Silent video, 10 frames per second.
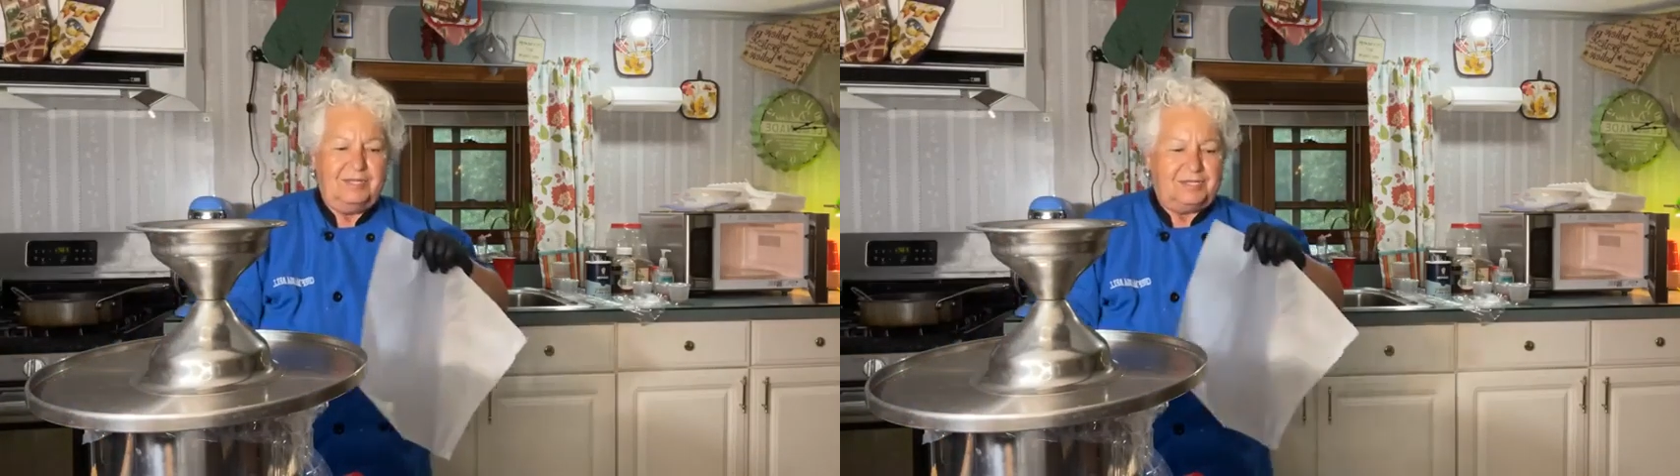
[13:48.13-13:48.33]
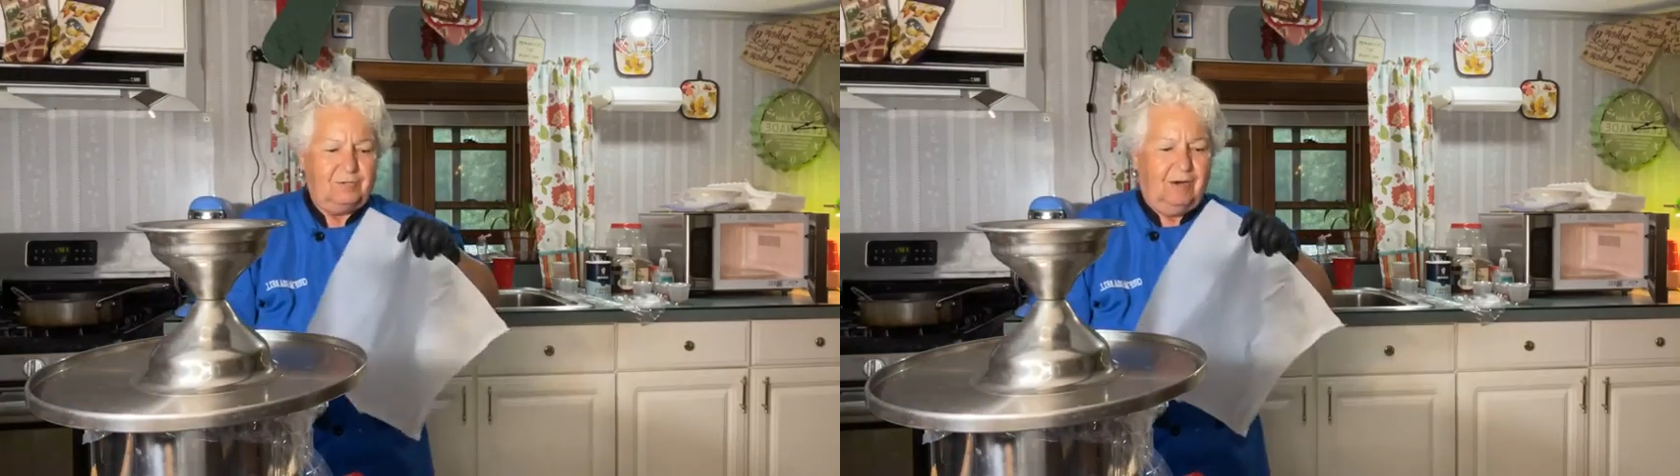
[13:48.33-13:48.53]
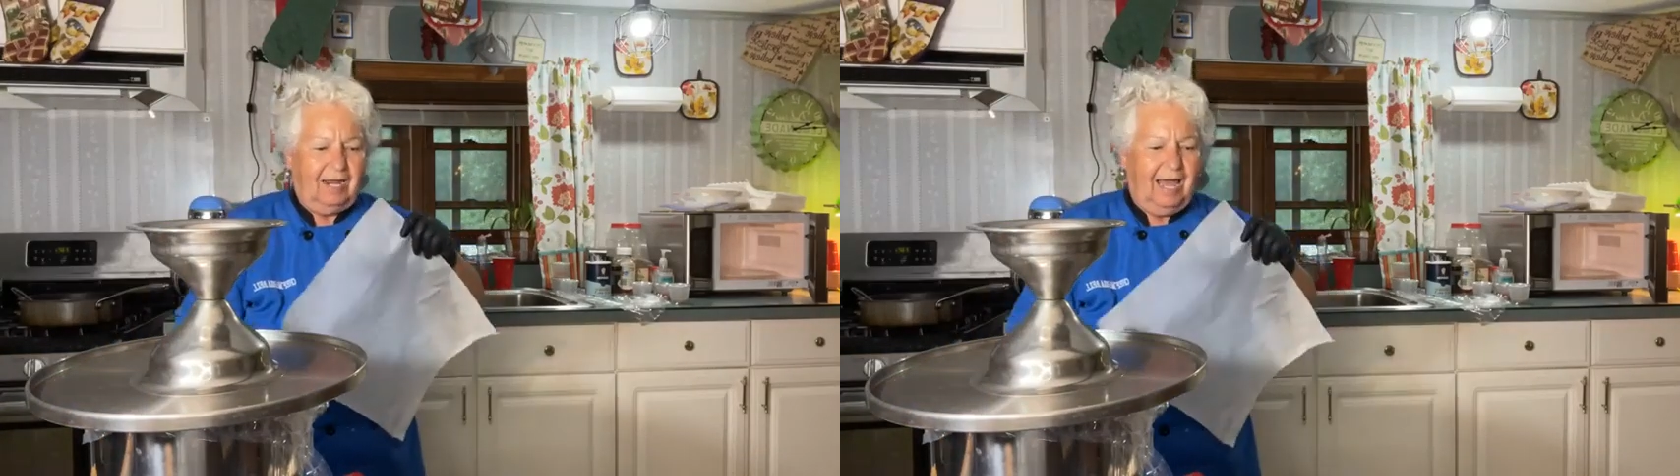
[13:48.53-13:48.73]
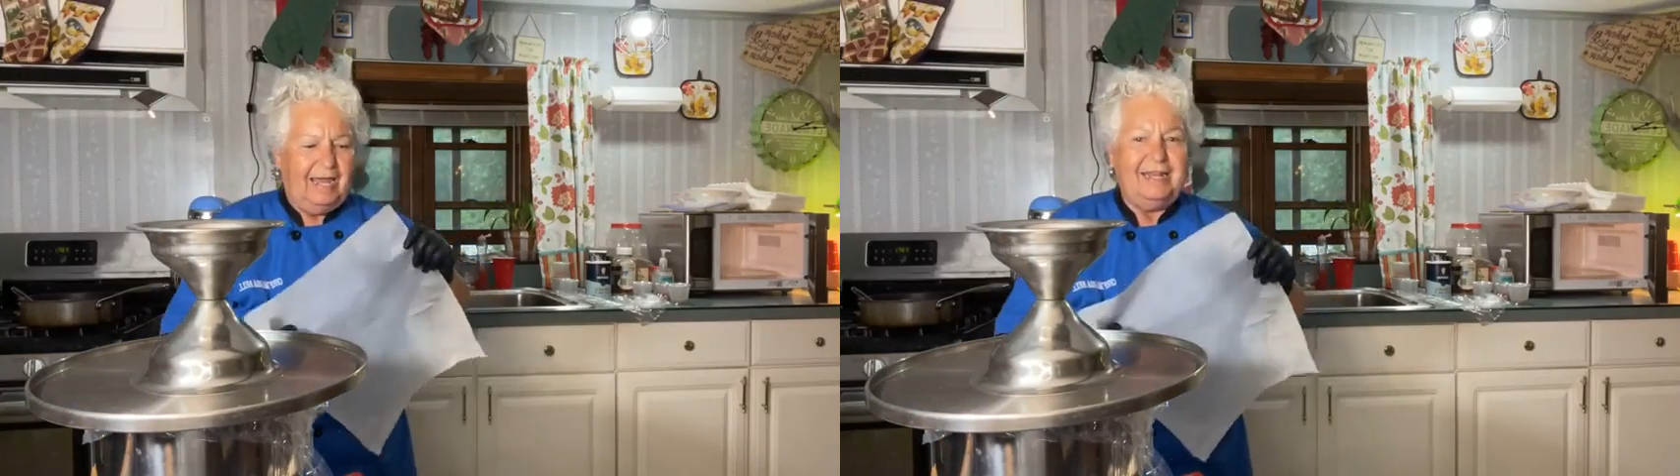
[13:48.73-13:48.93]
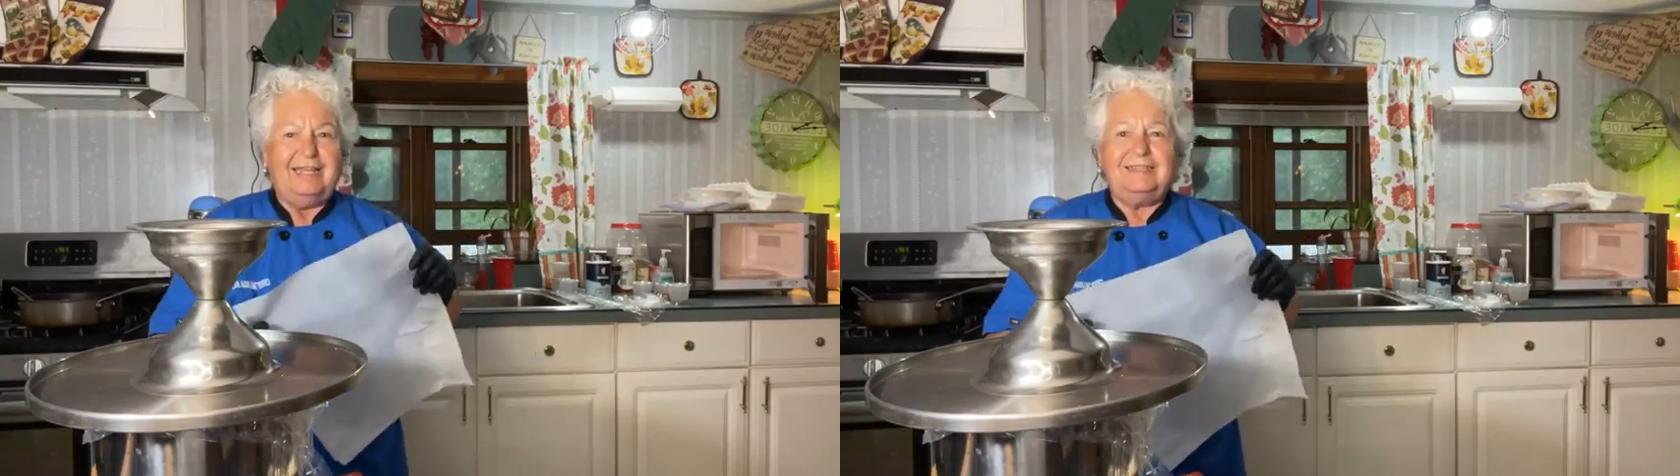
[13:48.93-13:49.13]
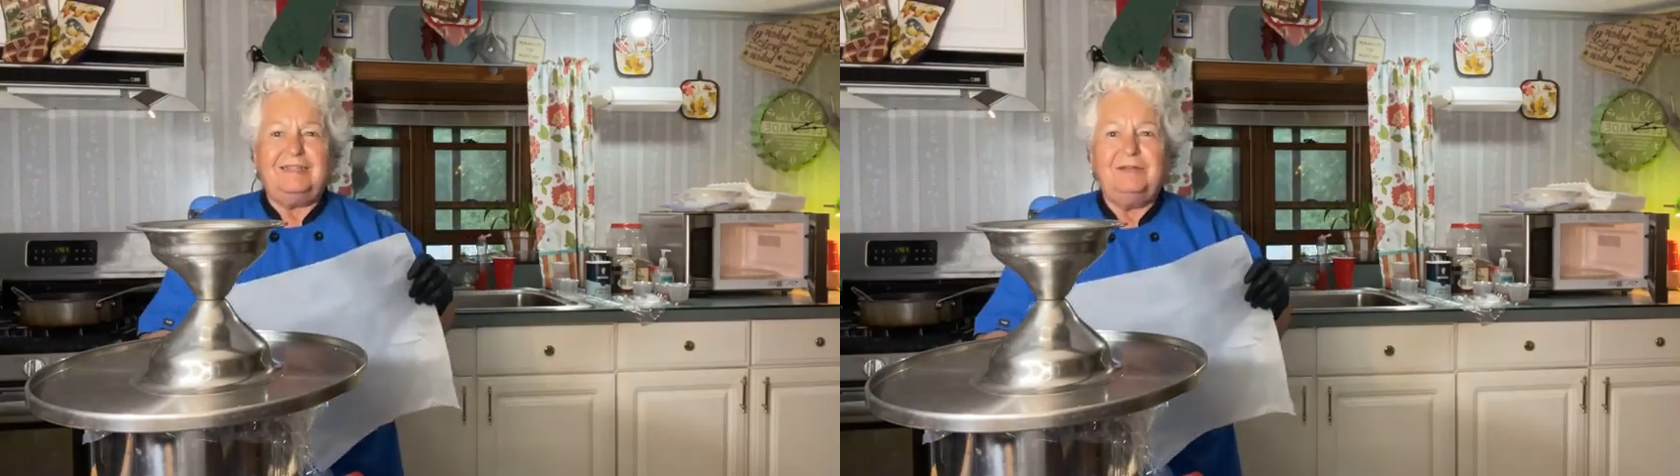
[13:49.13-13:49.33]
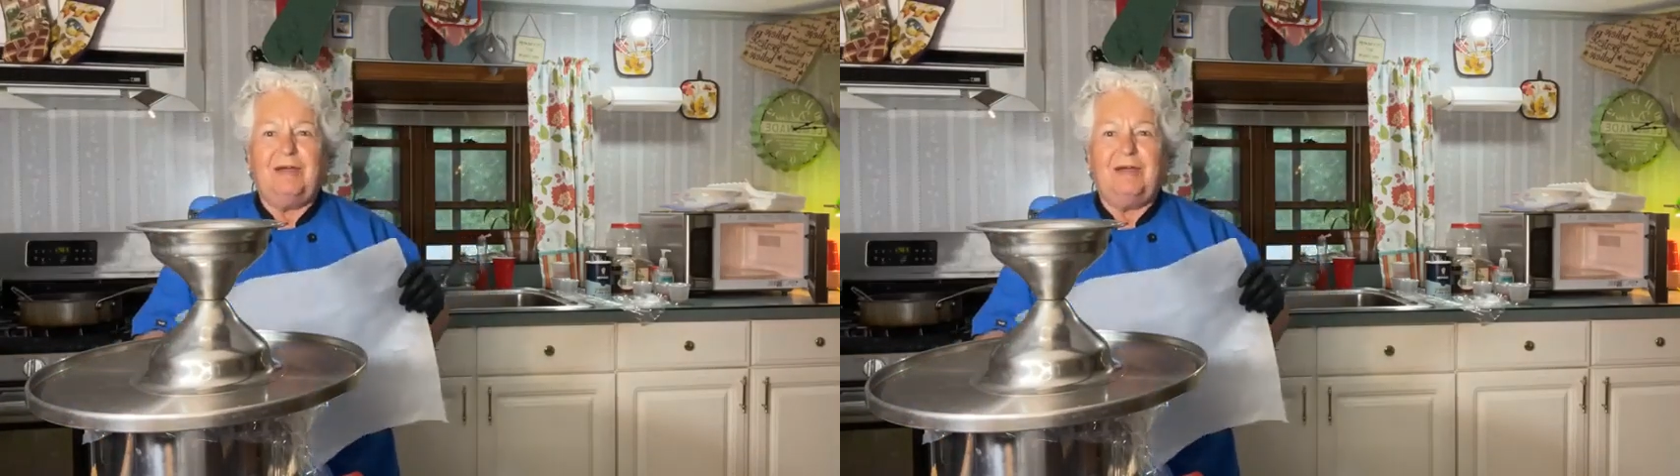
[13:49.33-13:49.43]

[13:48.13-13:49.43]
once you align it,